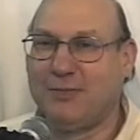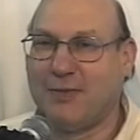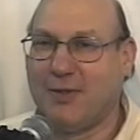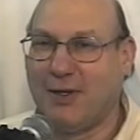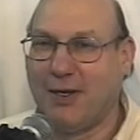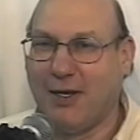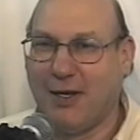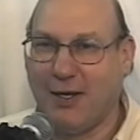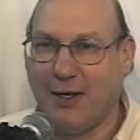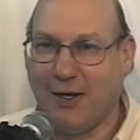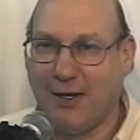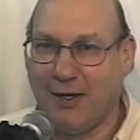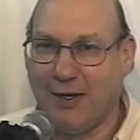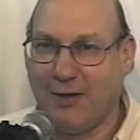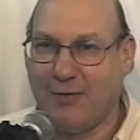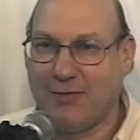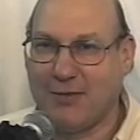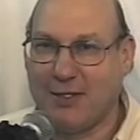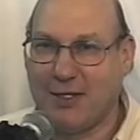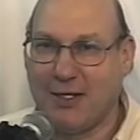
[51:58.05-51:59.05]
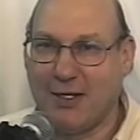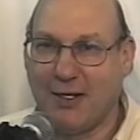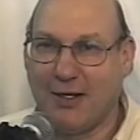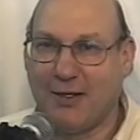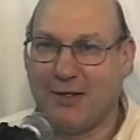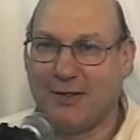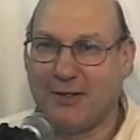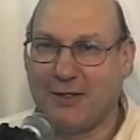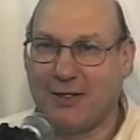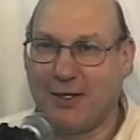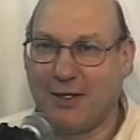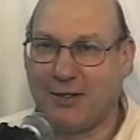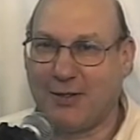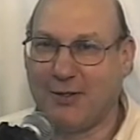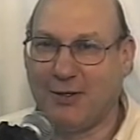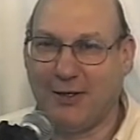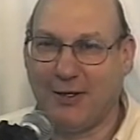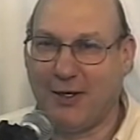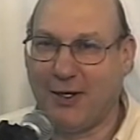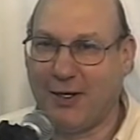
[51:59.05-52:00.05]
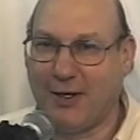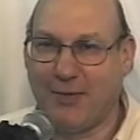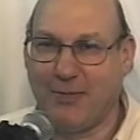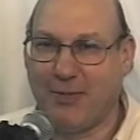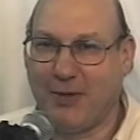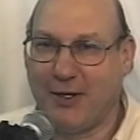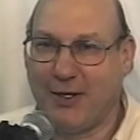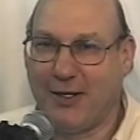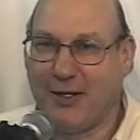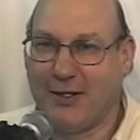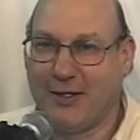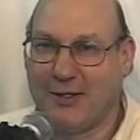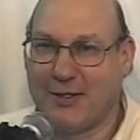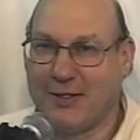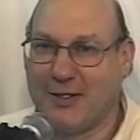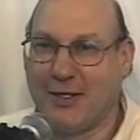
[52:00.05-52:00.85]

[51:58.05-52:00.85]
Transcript: and I've talked to a lot of parents,